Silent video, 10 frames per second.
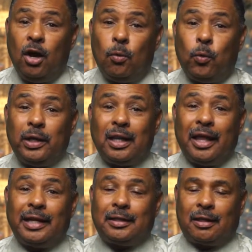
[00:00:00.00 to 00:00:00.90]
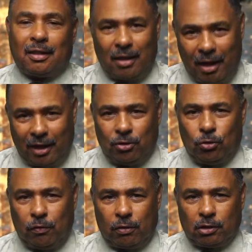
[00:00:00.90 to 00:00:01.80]
We'd like to thank
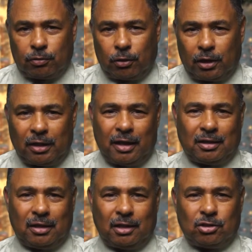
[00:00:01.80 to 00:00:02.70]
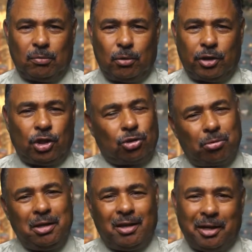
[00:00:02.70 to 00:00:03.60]
UVerse for connecting us to more than
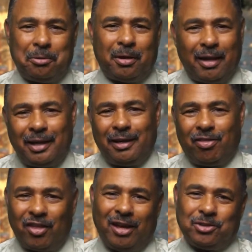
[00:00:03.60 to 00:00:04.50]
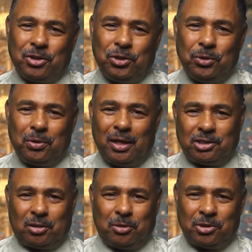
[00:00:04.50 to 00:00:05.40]
390,000 new
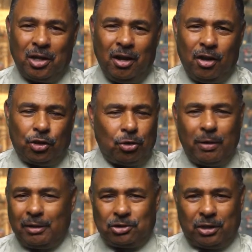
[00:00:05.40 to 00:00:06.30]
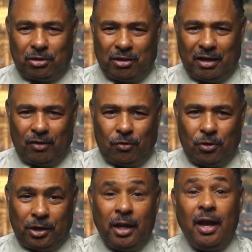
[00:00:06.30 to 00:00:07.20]
customers throughout Southern
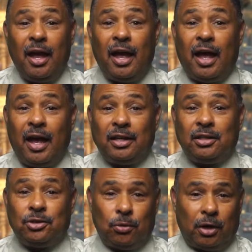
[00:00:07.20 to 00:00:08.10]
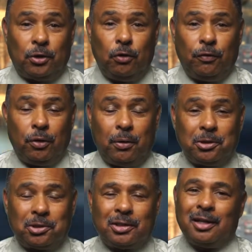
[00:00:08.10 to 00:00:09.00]
California. And to our new
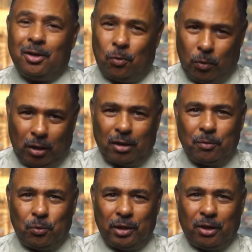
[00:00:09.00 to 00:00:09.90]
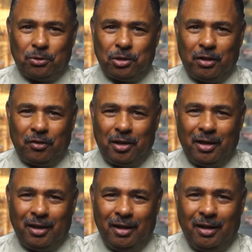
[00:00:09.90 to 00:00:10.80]
viewers, welcome to WeHo TV.